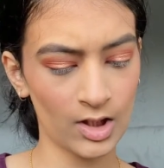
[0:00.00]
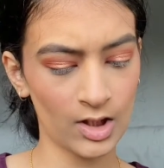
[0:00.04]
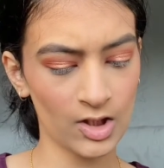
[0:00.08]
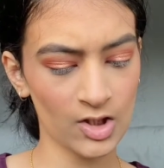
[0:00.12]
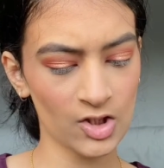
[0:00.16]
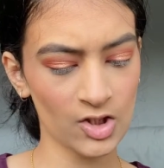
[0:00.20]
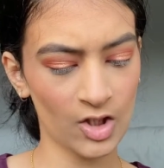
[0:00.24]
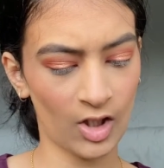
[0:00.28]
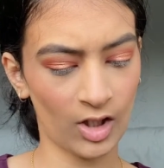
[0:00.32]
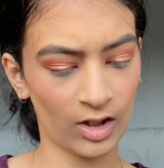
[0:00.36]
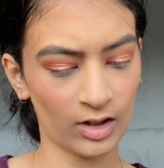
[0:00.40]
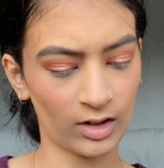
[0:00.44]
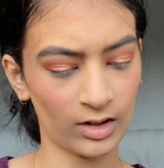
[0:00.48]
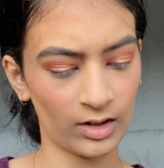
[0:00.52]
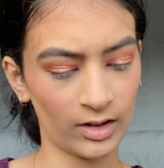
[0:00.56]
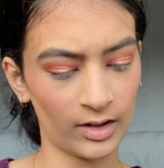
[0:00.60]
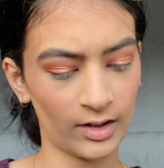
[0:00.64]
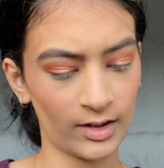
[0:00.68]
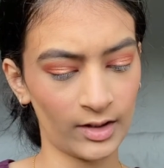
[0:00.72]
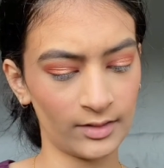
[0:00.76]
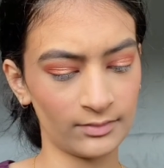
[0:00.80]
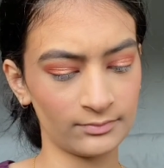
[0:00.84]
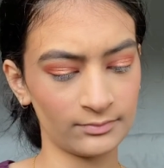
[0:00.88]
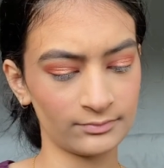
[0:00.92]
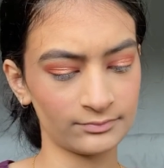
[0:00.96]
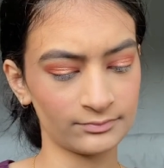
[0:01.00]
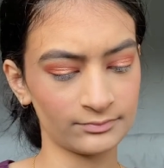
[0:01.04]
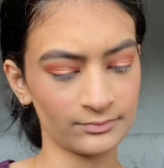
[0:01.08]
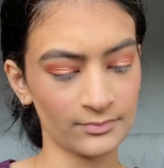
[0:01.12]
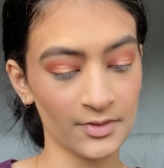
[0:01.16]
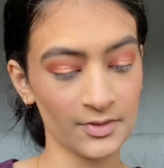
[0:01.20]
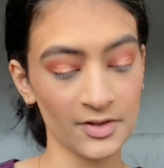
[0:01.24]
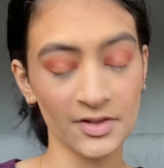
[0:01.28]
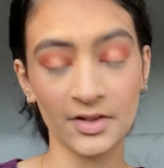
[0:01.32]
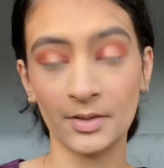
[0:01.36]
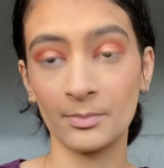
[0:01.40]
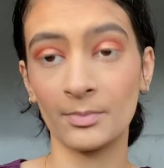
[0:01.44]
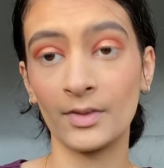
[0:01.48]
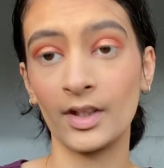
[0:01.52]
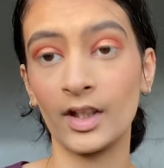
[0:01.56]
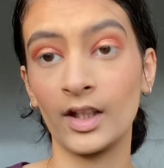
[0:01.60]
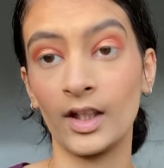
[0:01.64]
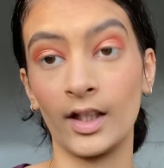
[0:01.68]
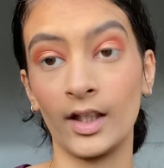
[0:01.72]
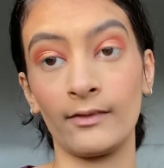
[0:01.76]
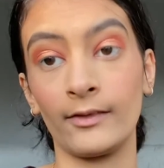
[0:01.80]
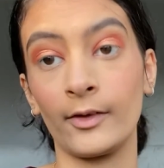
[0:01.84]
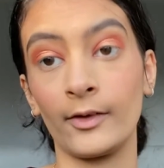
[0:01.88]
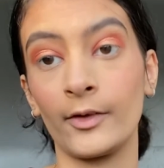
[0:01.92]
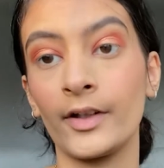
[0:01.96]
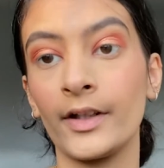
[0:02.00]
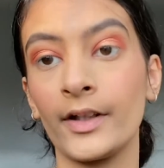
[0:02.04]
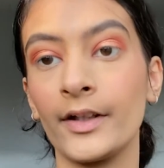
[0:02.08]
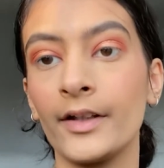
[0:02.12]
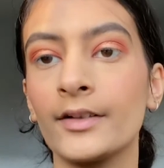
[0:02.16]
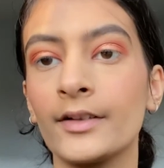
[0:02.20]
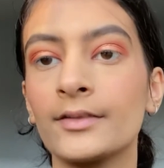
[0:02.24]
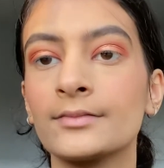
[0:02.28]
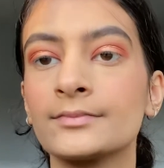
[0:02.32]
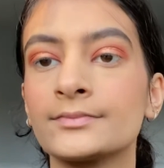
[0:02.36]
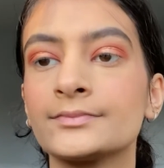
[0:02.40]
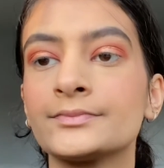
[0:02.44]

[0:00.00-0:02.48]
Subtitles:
Chocolate something, I have no idea.